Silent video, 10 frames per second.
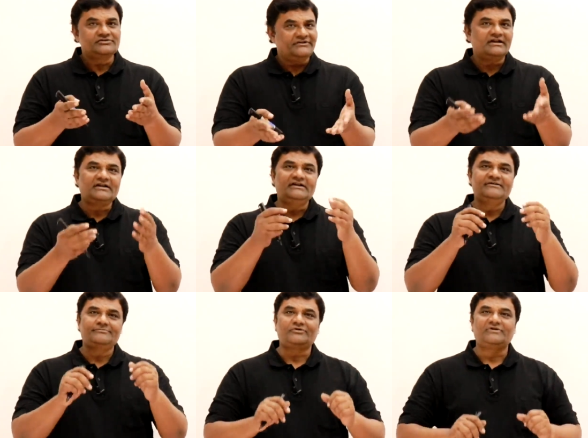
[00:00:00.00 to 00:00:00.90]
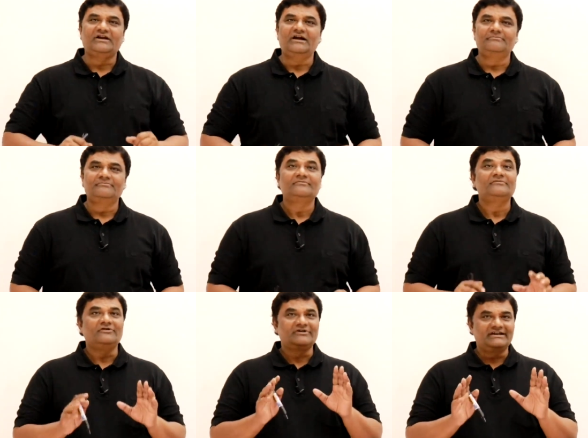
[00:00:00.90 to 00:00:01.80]
so we are writing program.
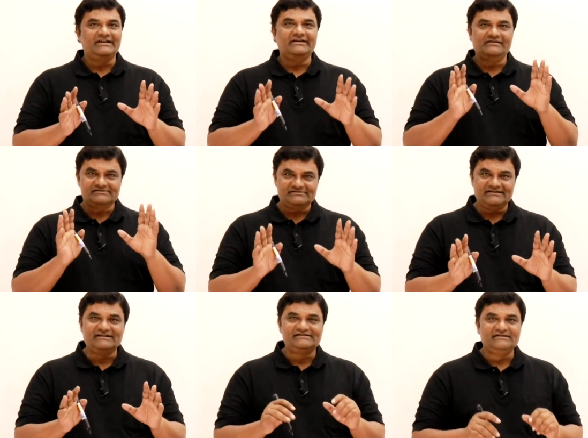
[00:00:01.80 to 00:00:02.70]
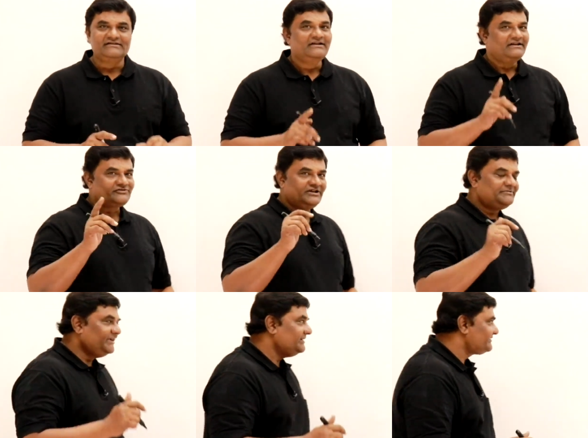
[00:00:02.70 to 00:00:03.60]
Okay, yes, that's it. So
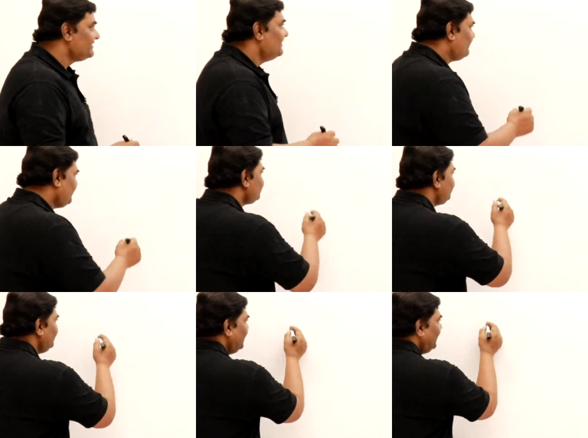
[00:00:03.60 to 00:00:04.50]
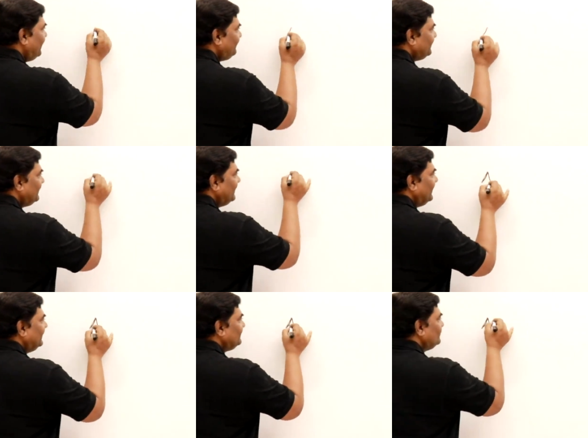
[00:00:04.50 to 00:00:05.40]
it means first we have
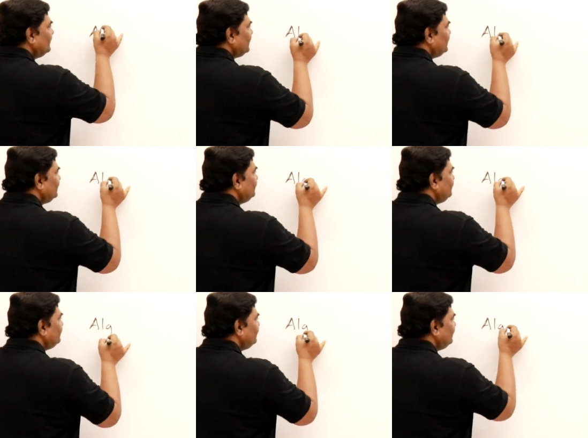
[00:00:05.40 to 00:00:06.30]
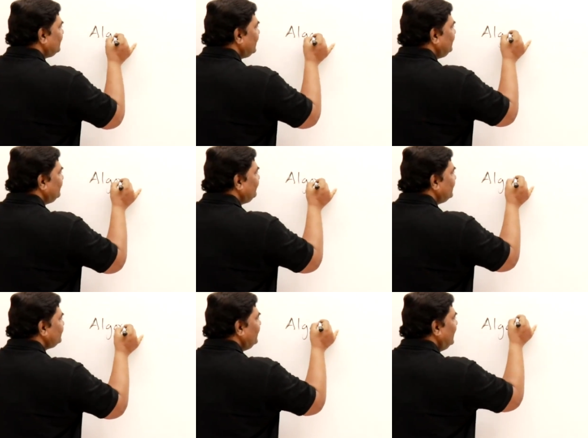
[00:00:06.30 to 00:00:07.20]
algorithm, right?
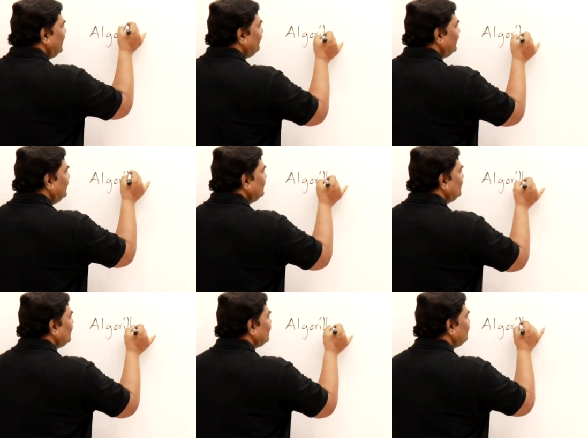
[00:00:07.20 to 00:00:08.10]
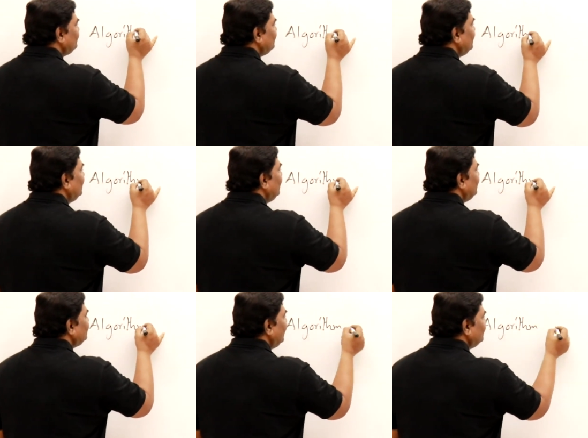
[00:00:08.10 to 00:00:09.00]
First we have algorithm,
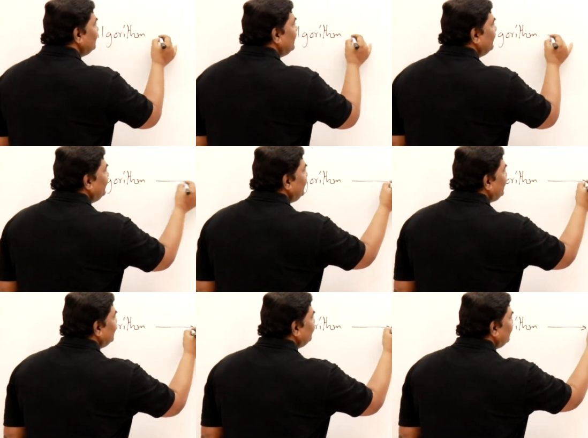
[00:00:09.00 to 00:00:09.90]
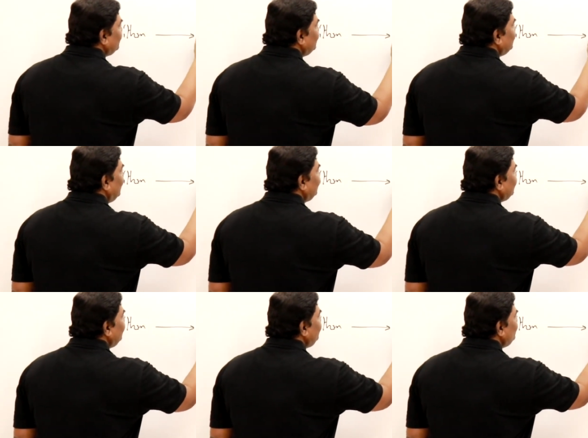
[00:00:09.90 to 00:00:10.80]
then we convert that